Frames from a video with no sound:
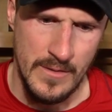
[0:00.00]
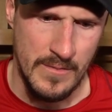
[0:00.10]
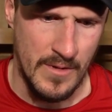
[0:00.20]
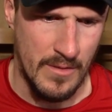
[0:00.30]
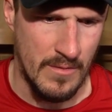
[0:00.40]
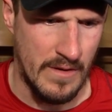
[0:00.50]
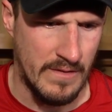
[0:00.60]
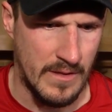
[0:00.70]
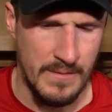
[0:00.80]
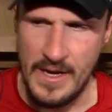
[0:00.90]
we threw
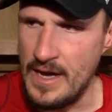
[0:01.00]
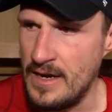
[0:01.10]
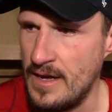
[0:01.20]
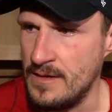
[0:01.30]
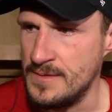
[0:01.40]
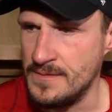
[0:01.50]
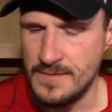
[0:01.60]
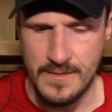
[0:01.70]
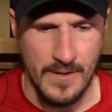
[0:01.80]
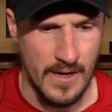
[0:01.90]
everything we had at them, and
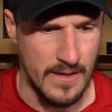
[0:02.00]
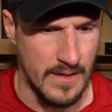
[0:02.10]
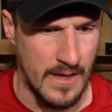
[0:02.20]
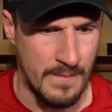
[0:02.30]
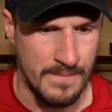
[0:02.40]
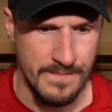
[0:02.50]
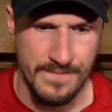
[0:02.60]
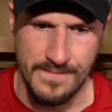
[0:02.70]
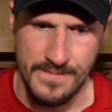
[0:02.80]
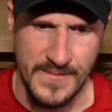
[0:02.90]
credit to them.
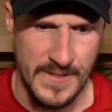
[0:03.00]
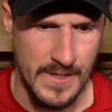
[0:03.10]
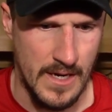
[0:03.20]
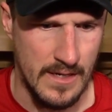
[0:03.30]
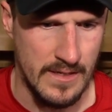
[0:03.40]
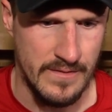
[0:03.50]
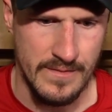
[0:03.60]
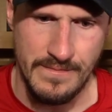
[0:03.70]
You got to give.